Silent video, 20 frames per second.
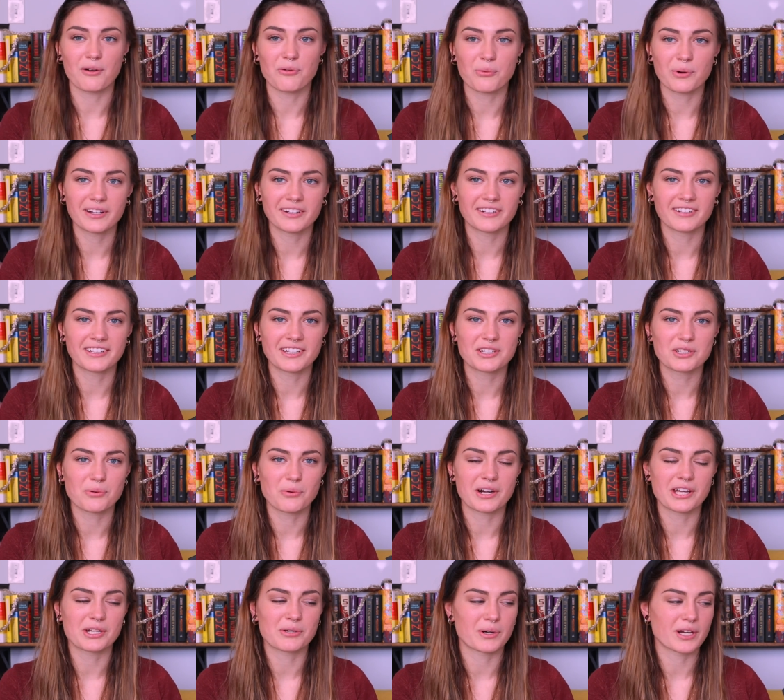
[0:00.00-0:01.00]
will in
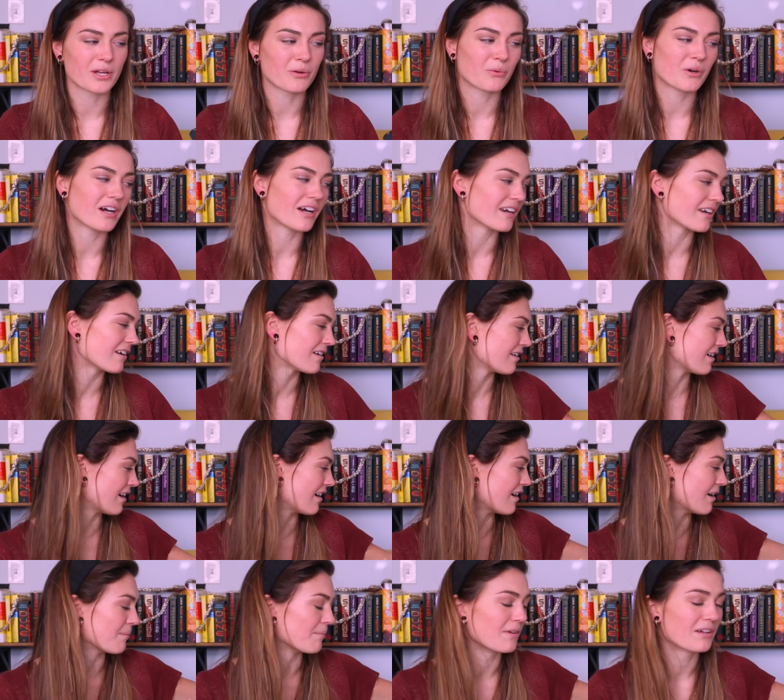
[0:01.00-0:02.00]

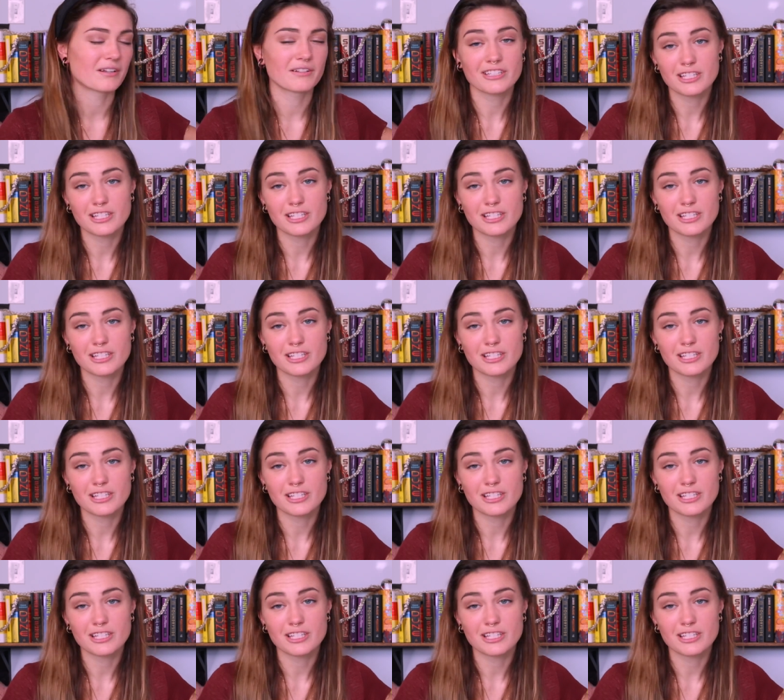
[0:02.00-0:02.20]
2021.